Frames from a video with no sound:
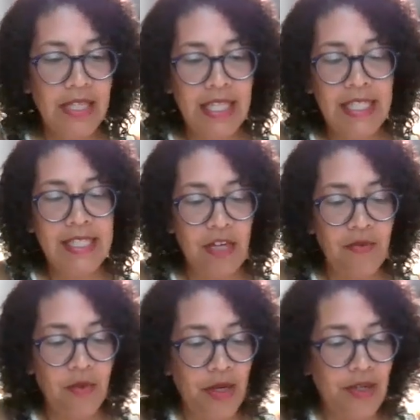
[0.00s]
in
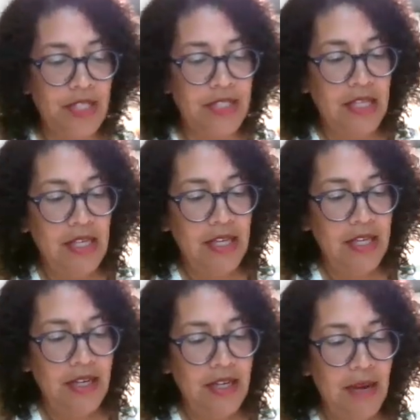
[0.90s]
self-awareness.
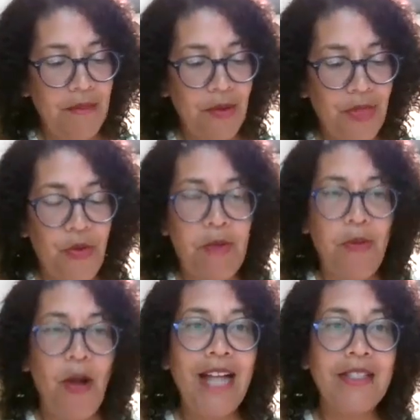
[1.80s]
Number 3,
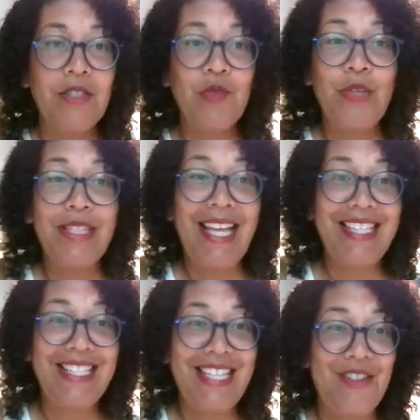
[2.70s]
practice
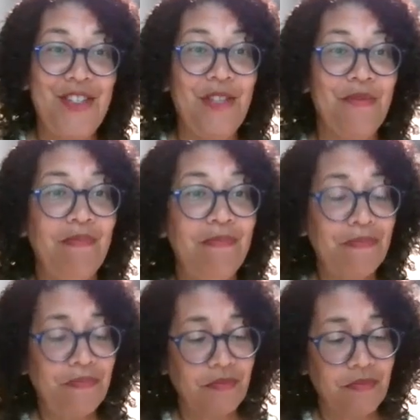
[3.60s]
relaxation.
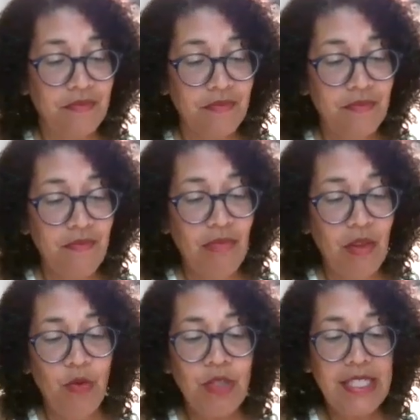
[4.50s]

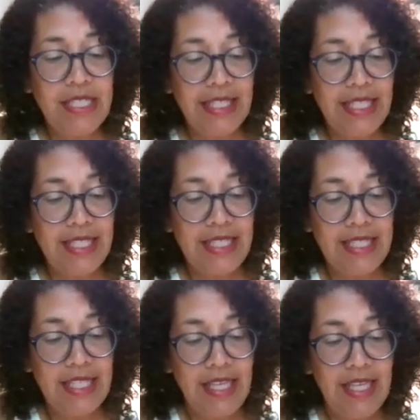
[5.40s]

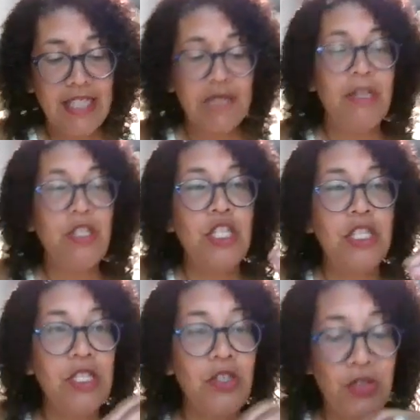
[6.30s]
Resilience is much
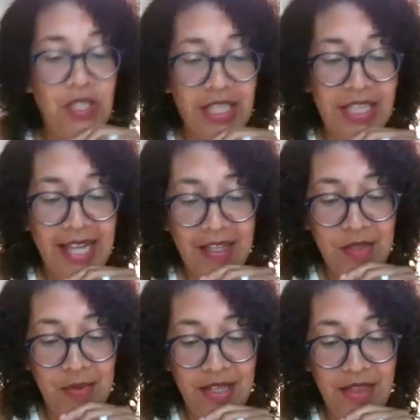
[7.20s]
easier to
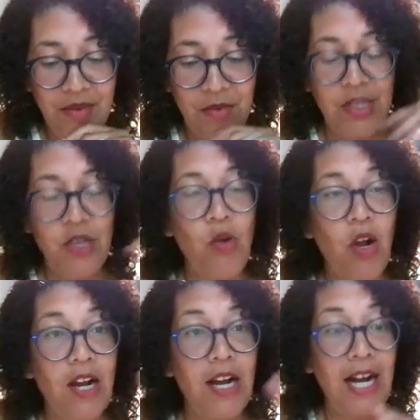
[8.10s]
connect with when you
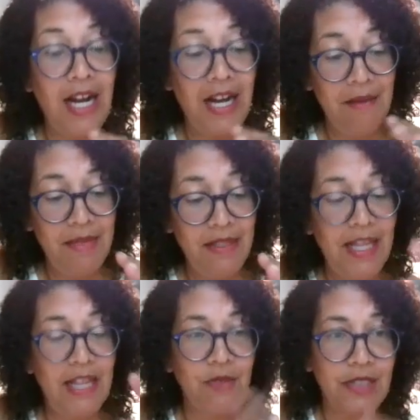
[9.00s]
are calm
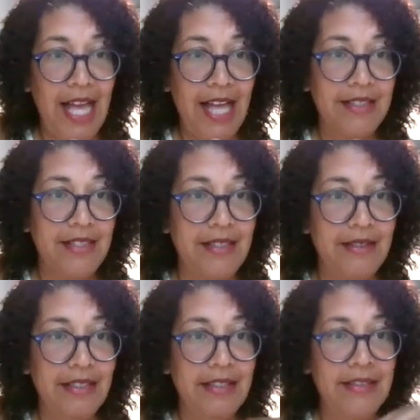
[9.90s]
and relaxed.
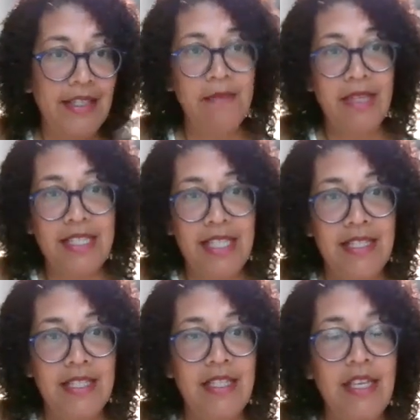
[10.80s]
That makes
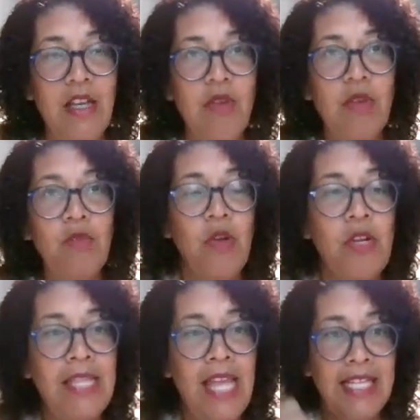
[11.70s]
sense. When we're
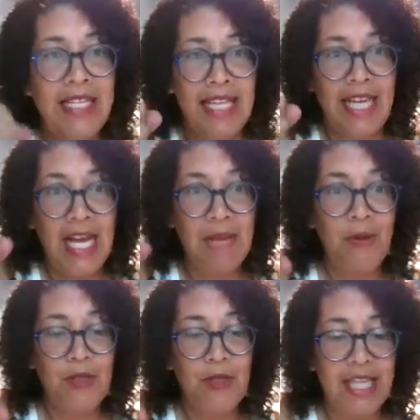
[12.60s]
in that like
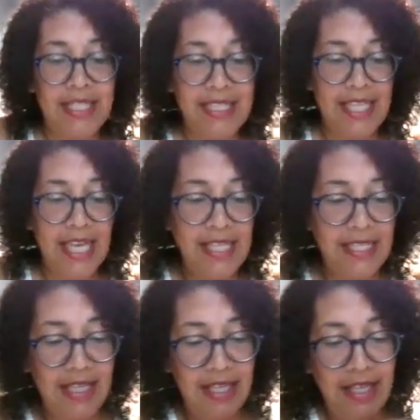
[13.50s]
hypertense state